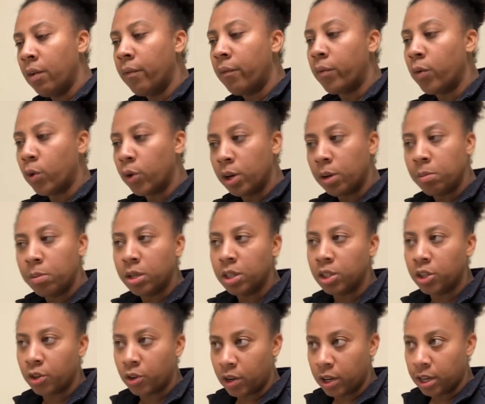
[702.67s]
40
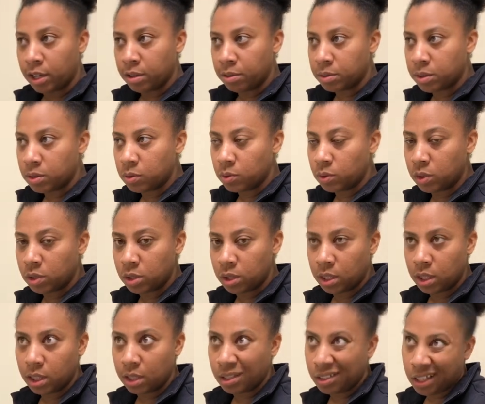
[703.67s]
milligrams, which
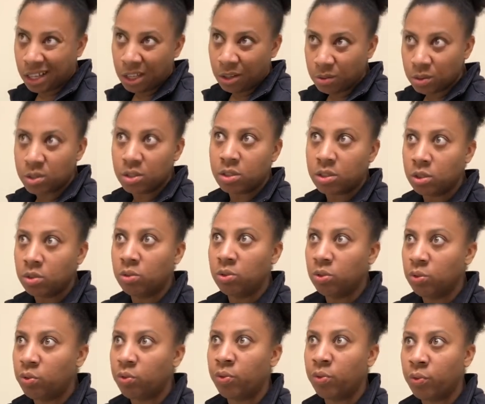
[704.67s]
equals to
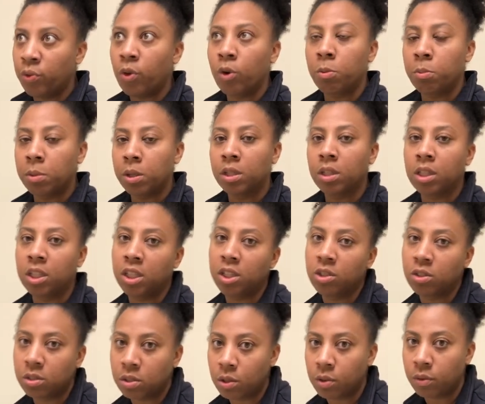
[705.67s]
4
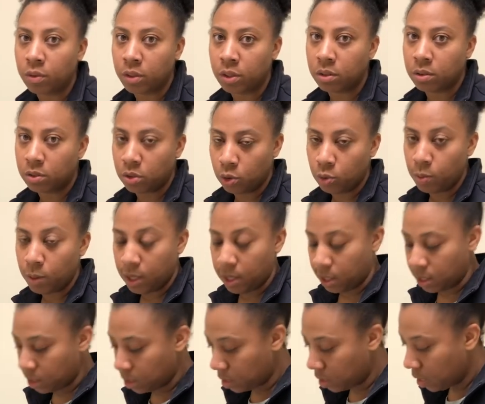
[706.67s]
milliliters over 2
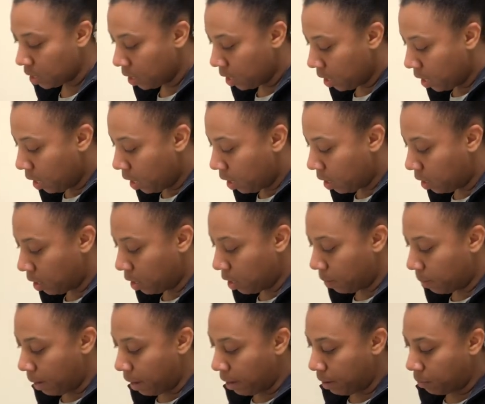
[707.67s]
minutes.
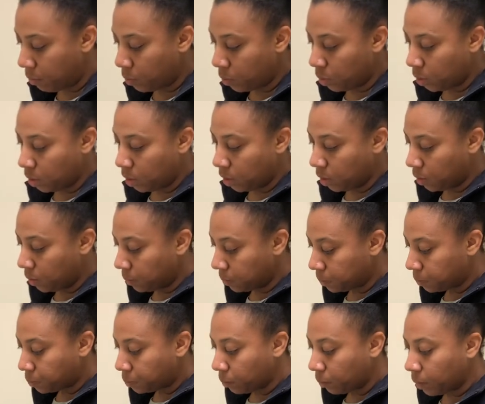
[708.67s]
I would
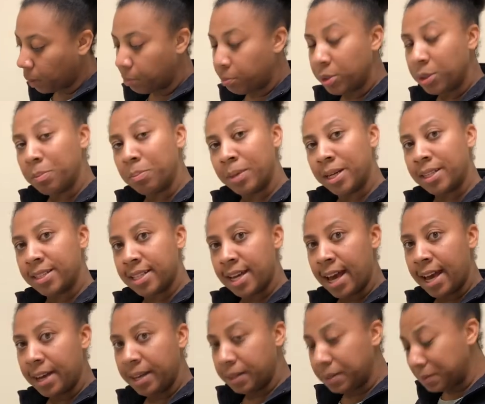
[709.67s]
put my
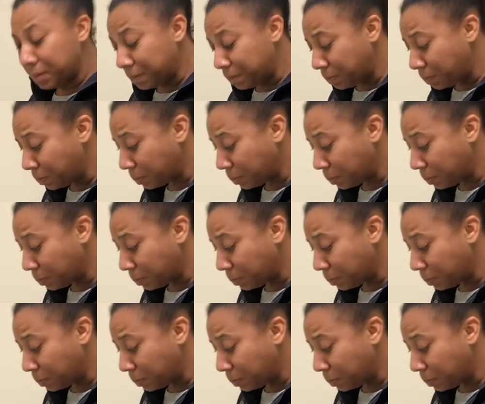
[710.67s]
time,